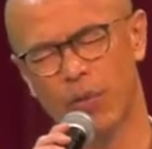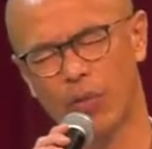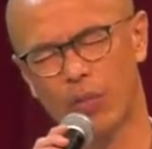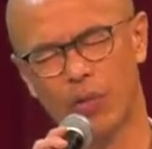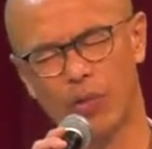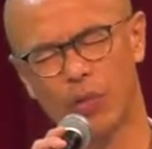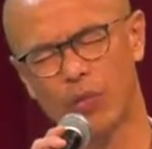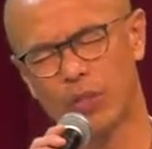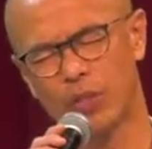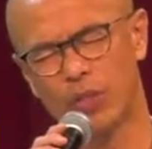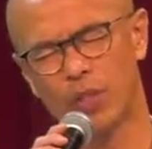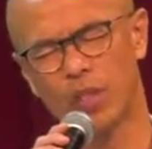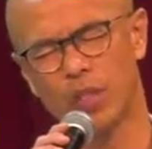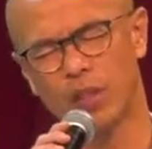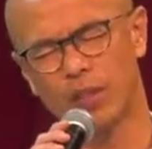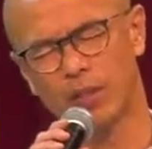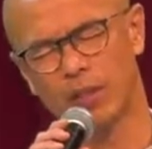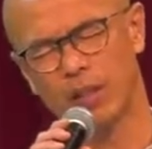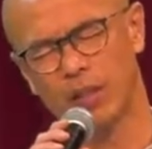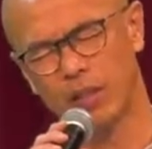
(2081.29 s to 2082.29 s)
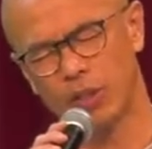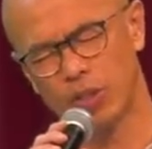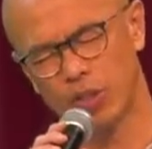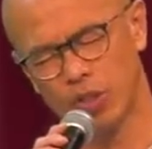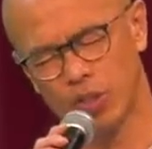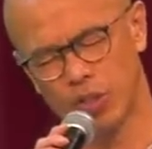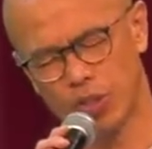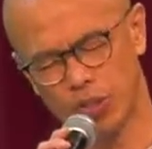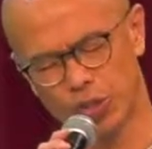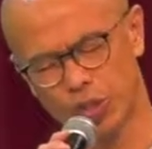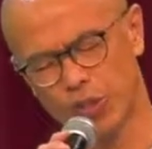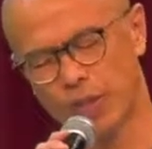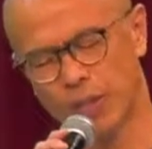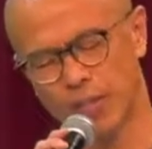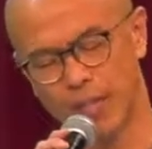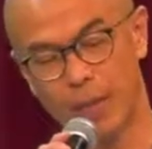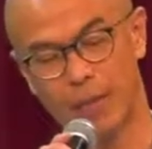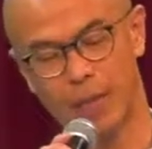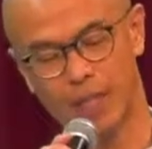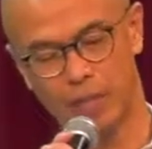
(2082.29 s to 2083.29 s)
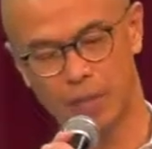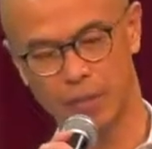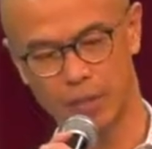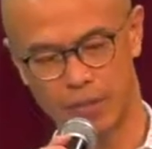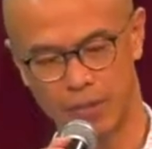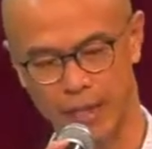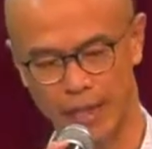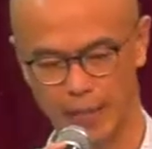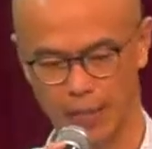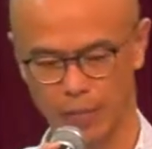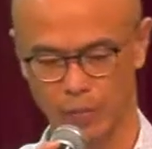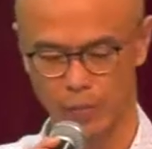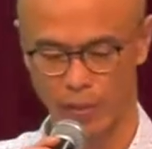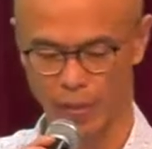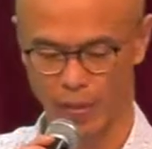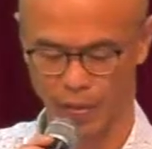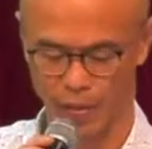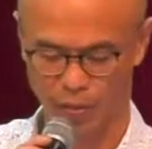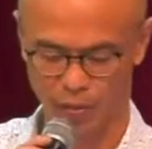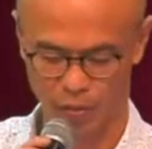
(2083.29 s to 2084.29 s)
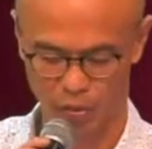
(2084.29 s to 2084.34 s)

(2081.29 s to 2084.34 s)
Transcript: those that the church come in contact with.